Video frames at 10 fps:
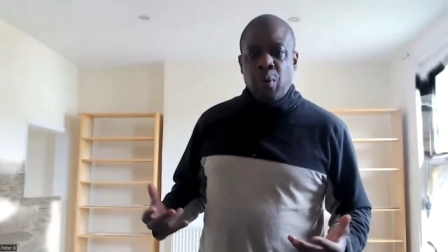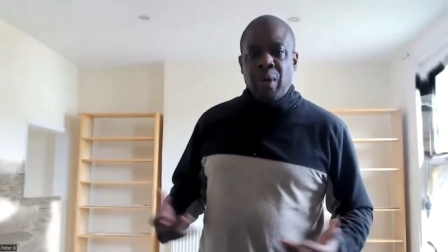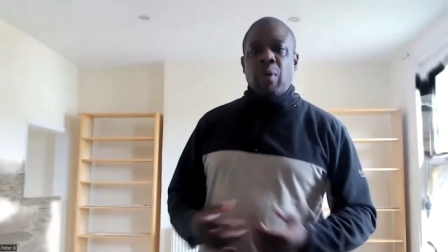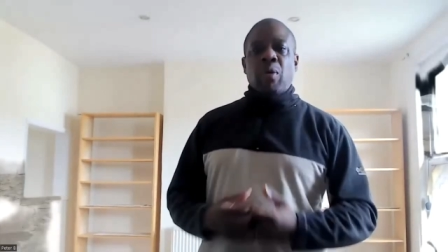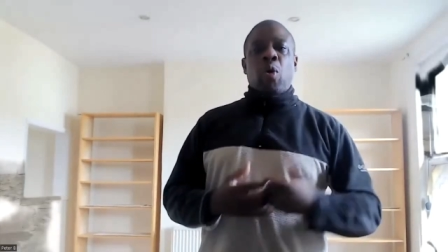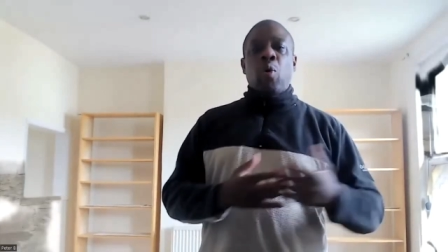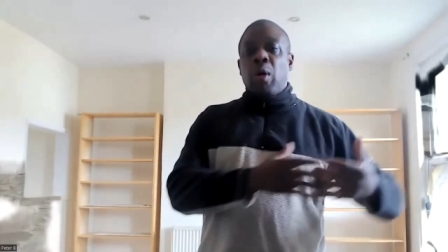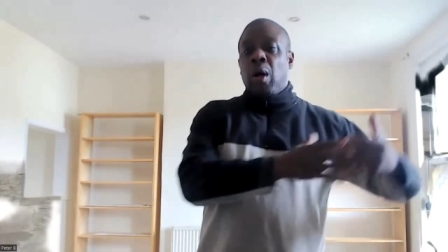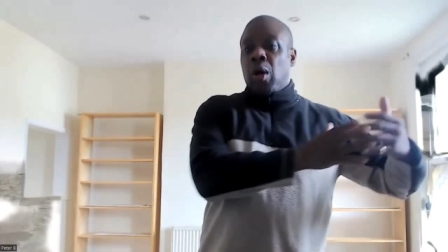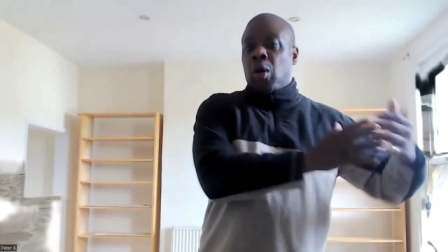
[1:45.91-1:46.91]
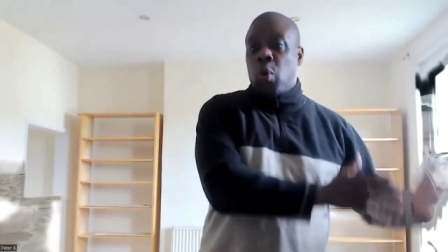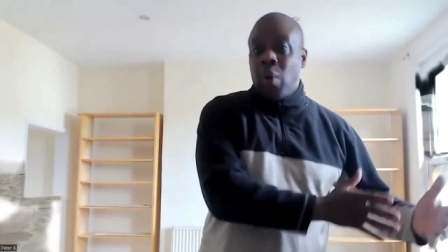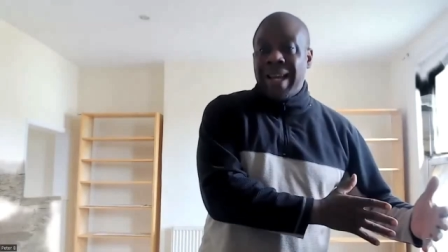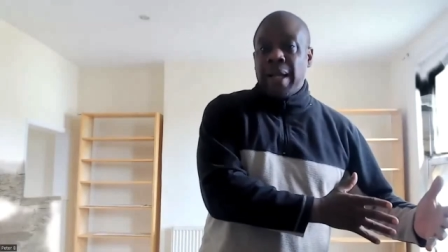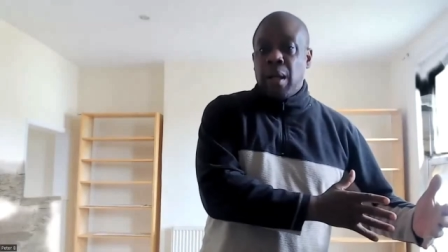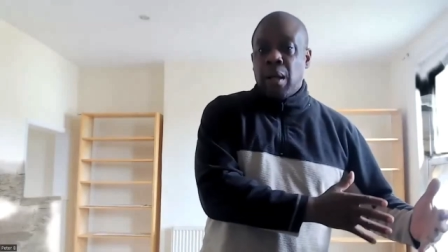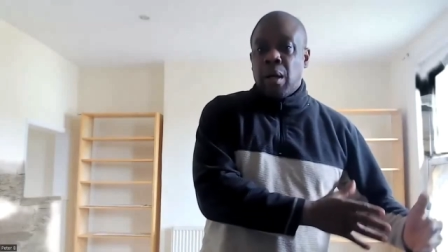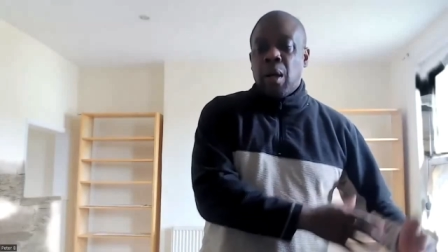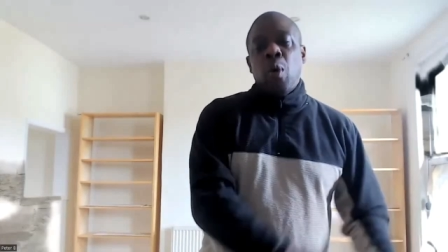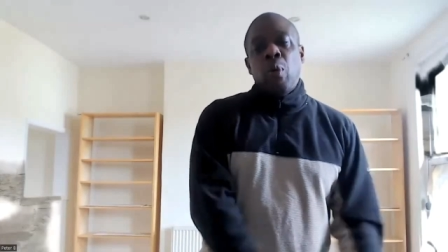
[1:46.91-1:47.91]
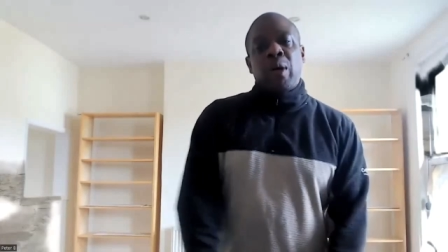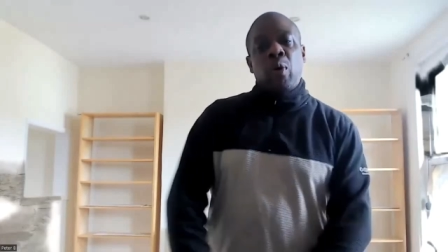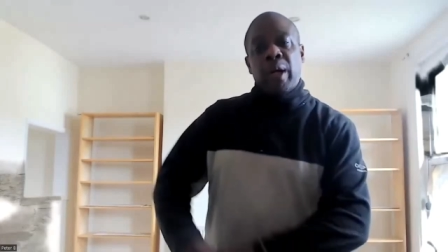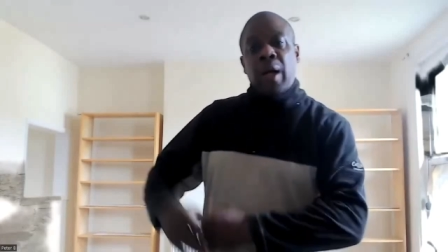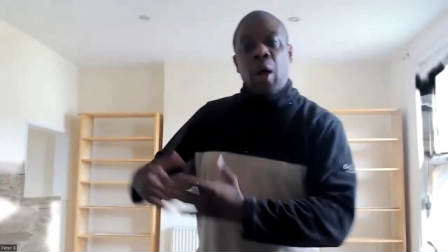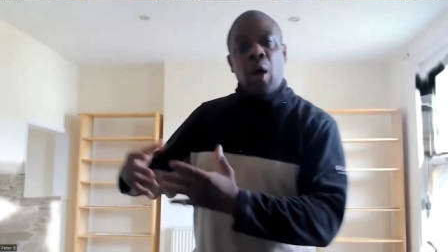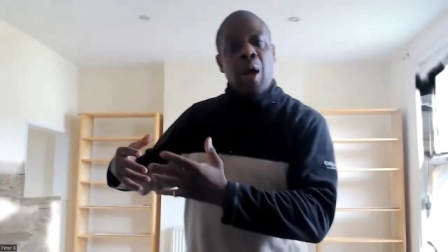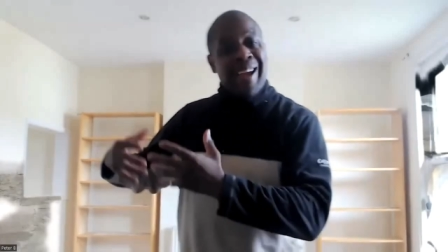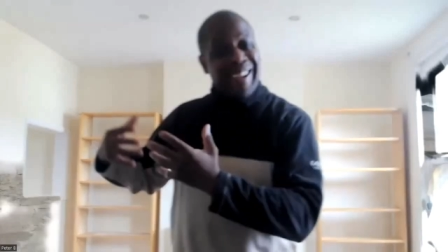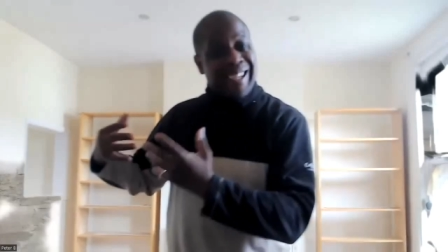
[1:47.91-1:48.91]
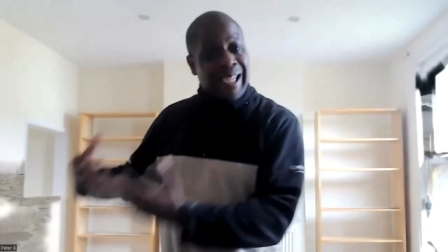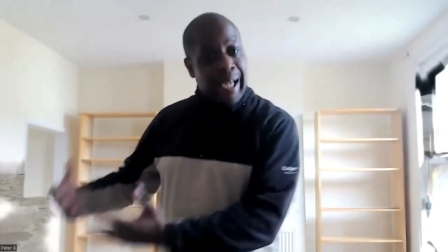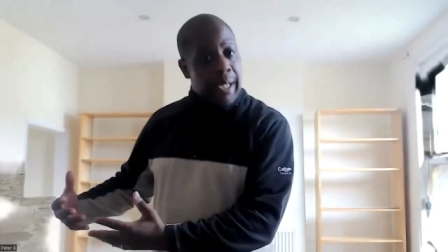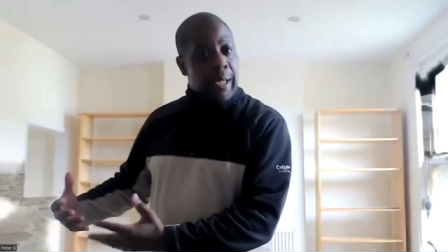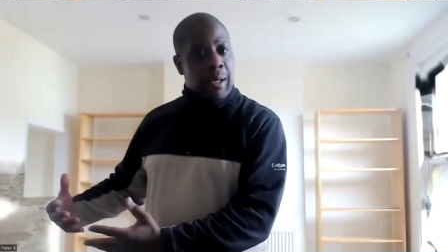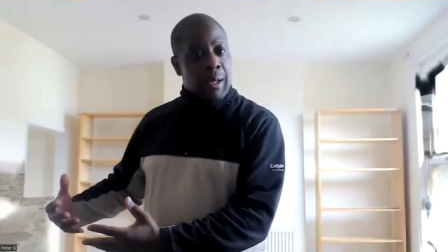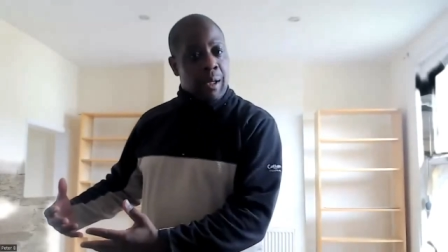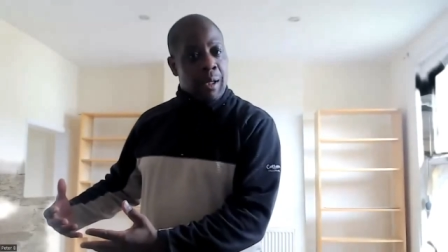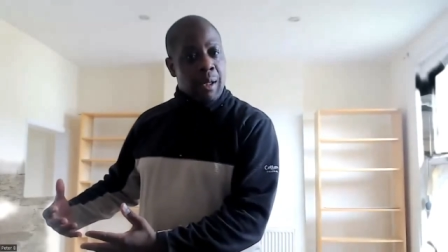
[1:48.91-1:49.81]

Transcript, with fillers: We don't call her a queen, we're calling her a king.